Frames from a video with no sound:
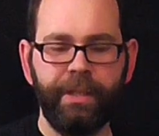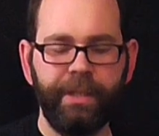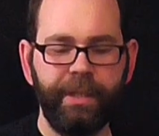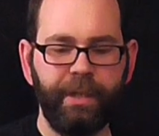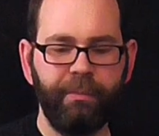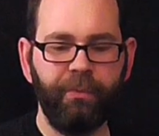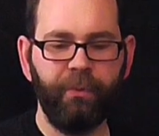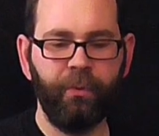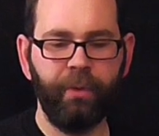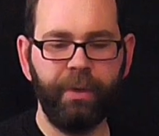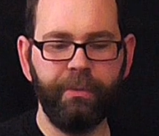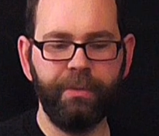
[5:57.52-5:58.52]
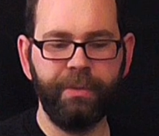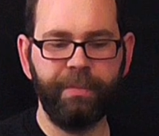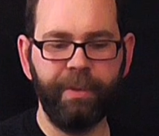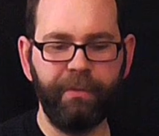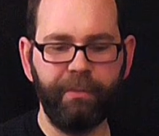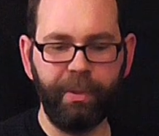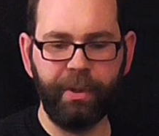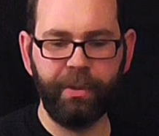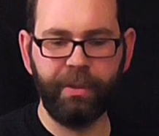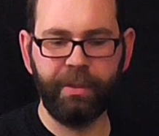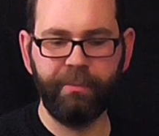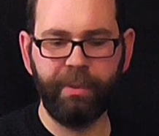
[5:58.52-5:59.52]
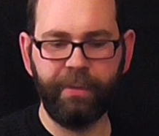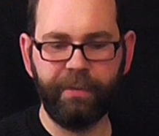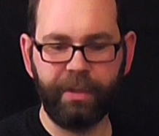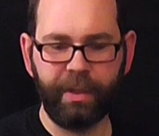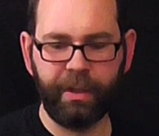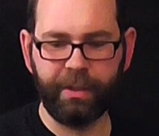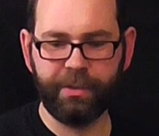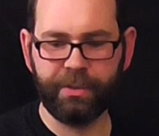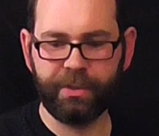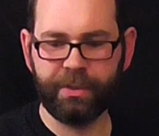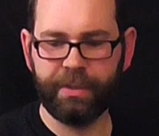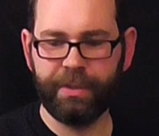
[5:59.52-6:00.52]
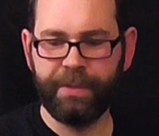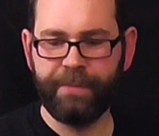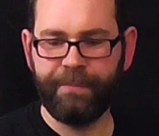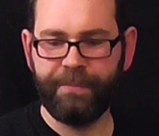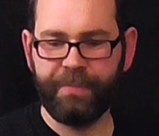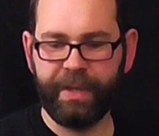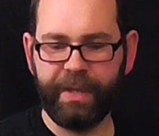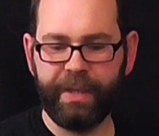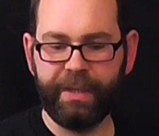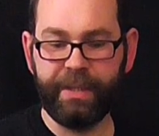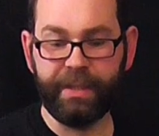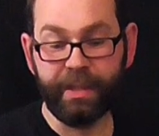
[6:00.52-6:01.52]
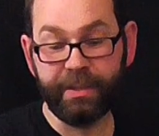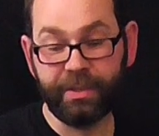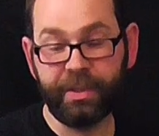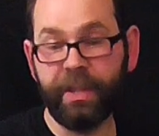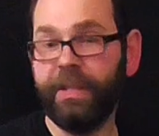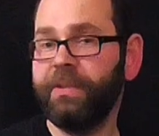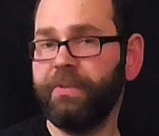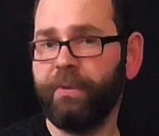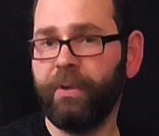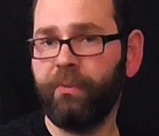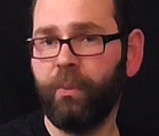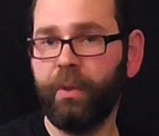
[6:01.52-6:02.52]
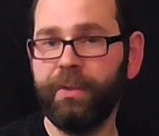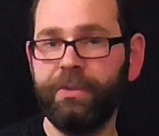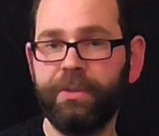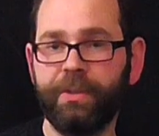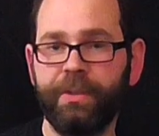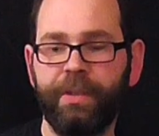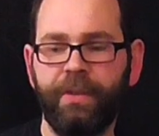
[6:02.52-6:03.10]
Before it was a bit of a burden, a bit of a curse, and it still is fluff-wise,